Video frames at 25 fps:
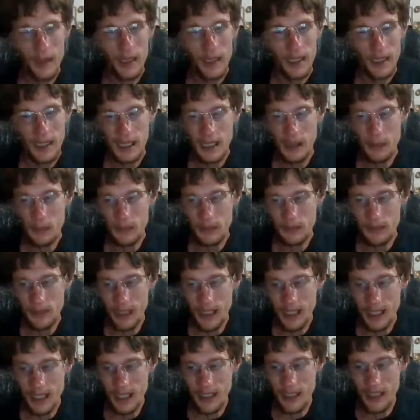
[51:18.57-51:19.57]
Yep, if I
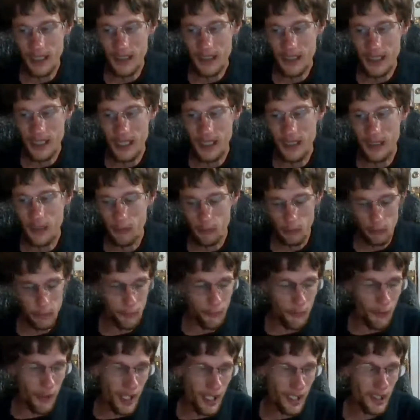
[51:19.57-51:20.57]
go, I'll say,
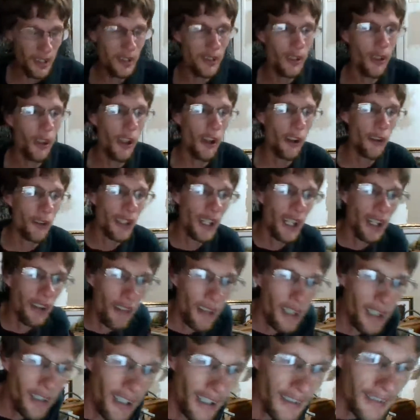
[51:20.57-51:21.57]
before I log out
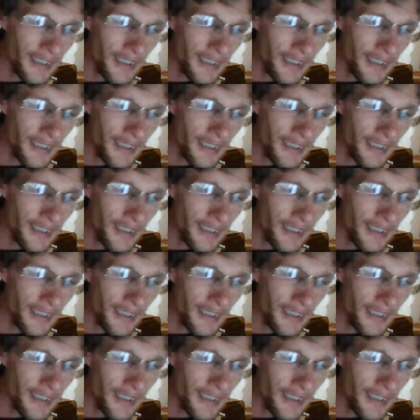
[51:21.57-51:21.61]
here, I'll